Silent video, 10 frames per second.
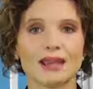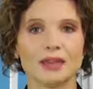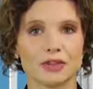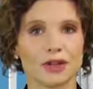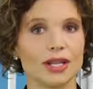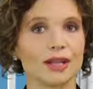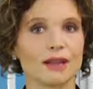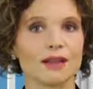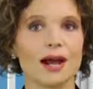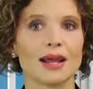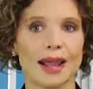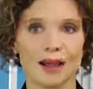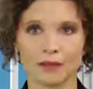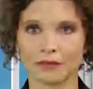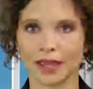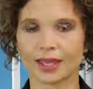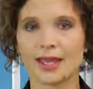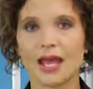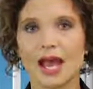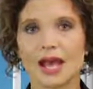I think you're going to get a lot out of it.
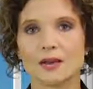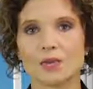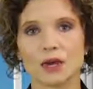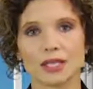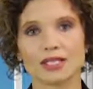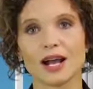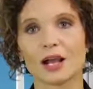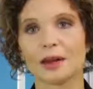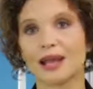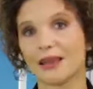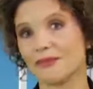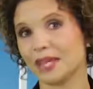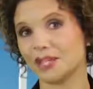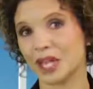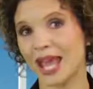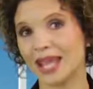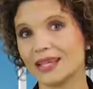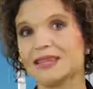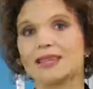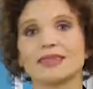We're going to talk about
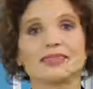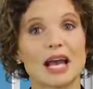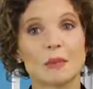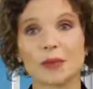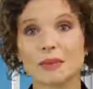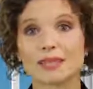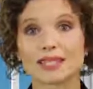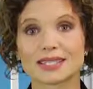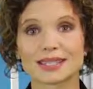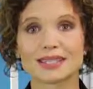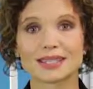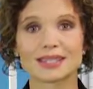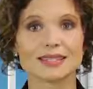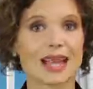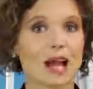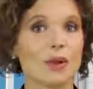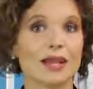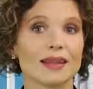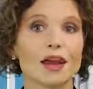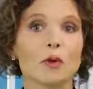FHA, down payment assistance, how
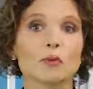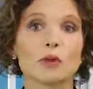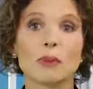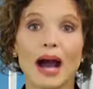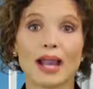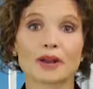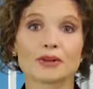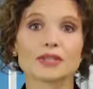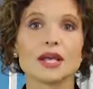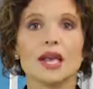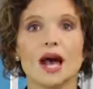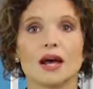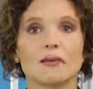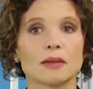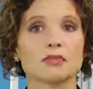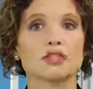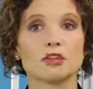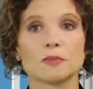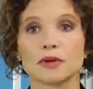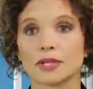it can help your buyers. I'm
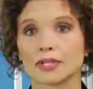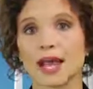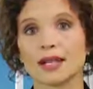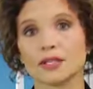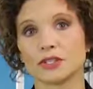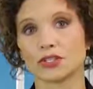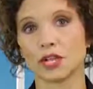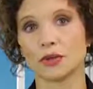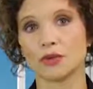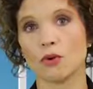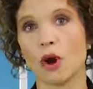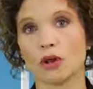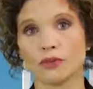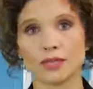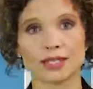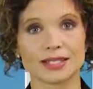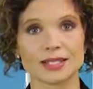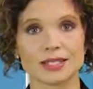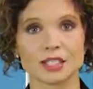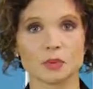super excited to share with you all of the
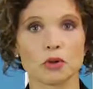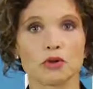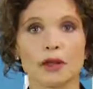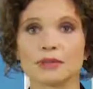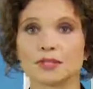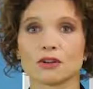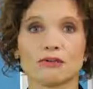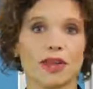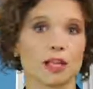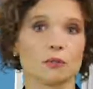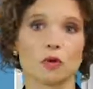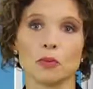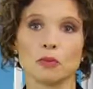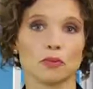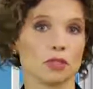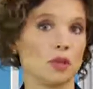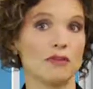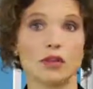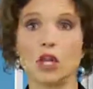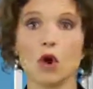assistance programs that are available. People don't
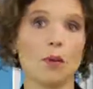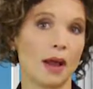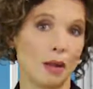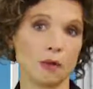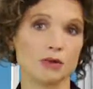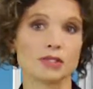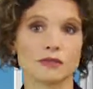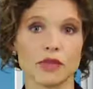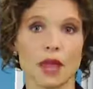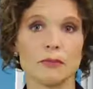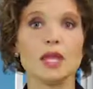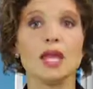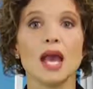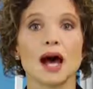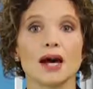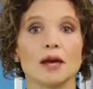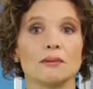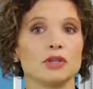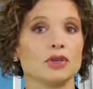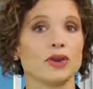even know about most of them. A
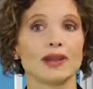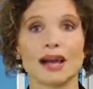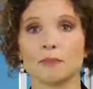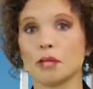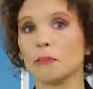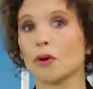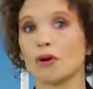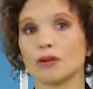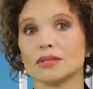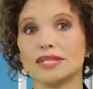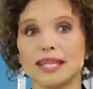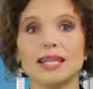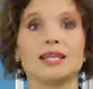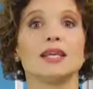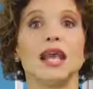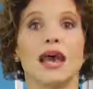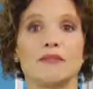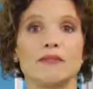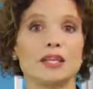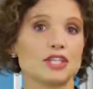lot of people need
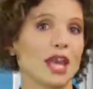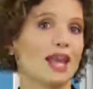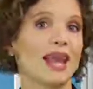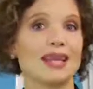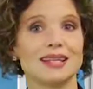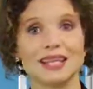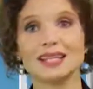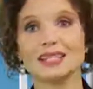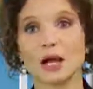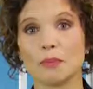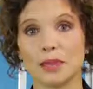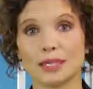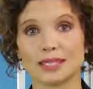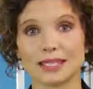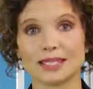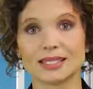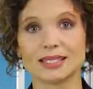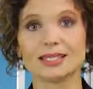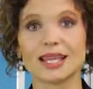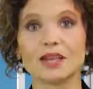FHA and need down payment
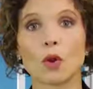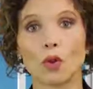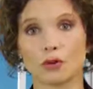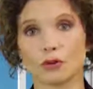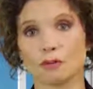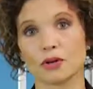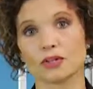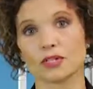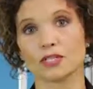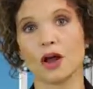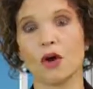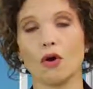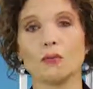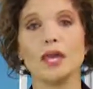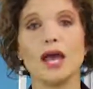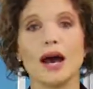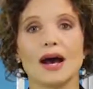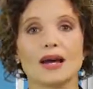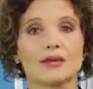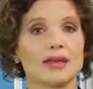assistance in order to purchase a home.
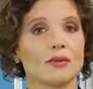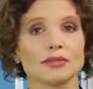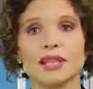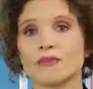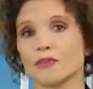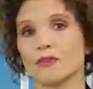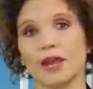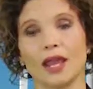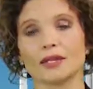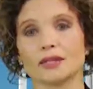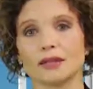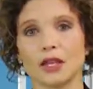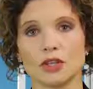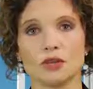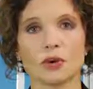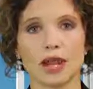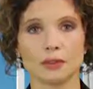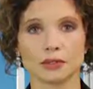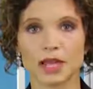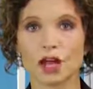And they will never forget that you were
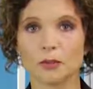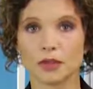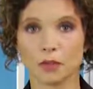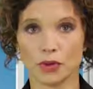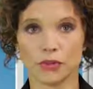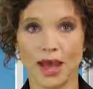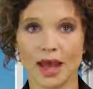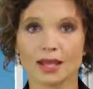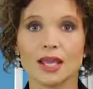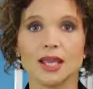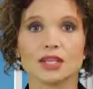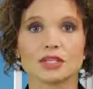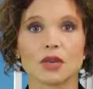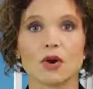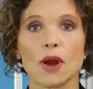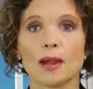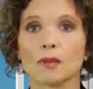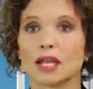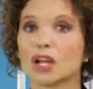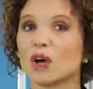able to help them with that. So I'm
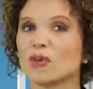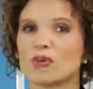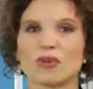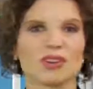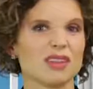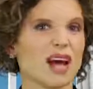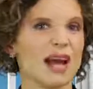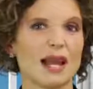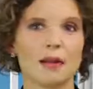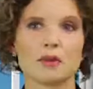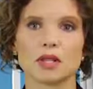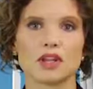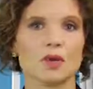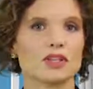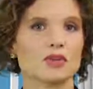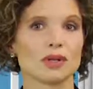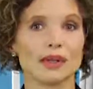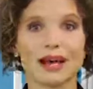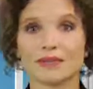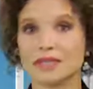going to go through a lot. I'm going to go into a
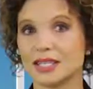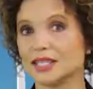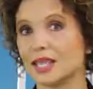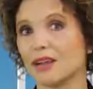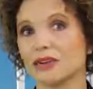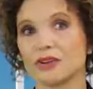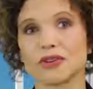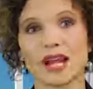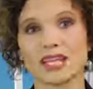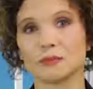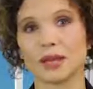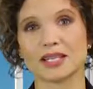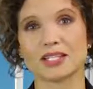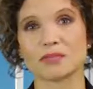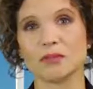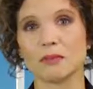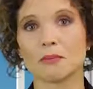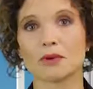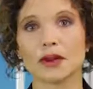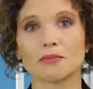lot of detail. You're not expected to
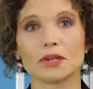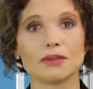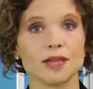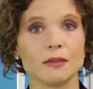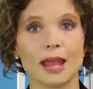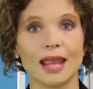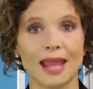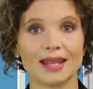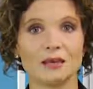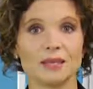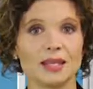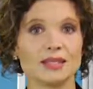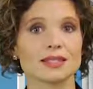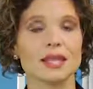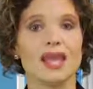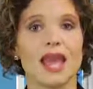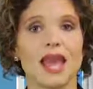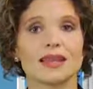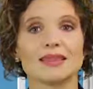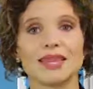remember everything by any means,
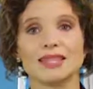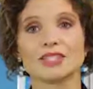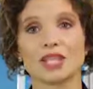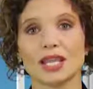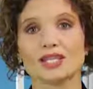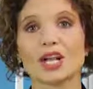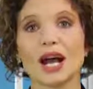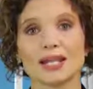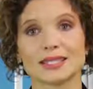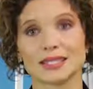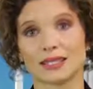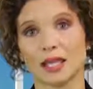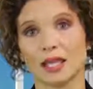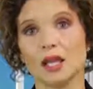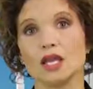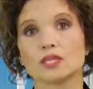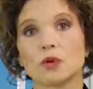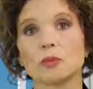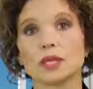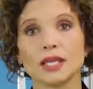and things change constantly.
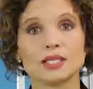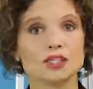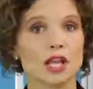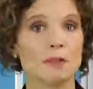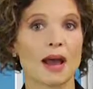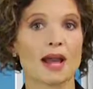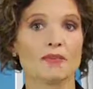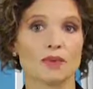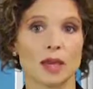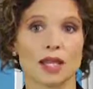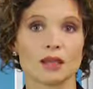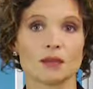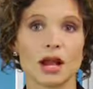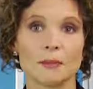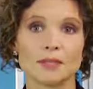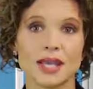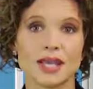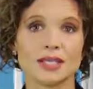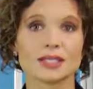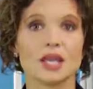So please check back for regular
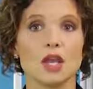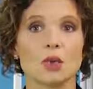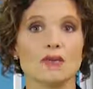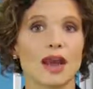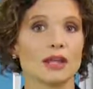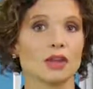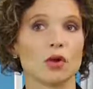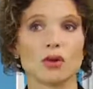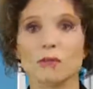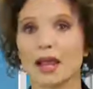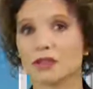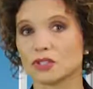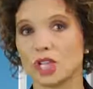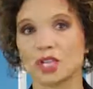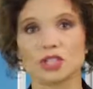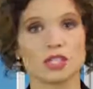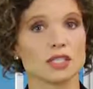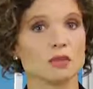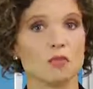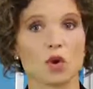updates. We've had loan amount
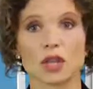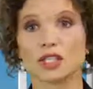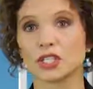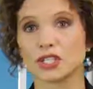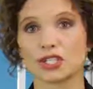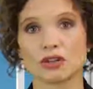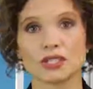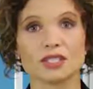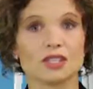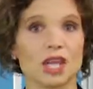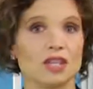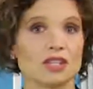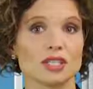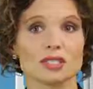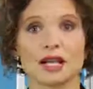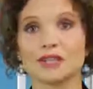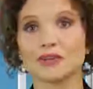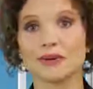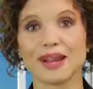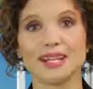changes, mortgage insurance changes,
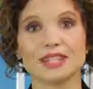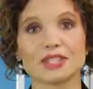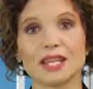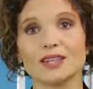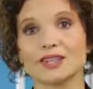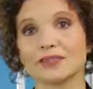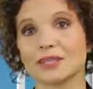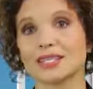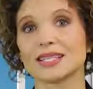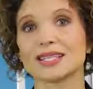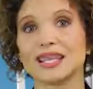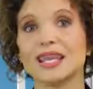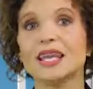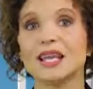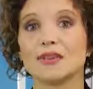underwriting changes recently.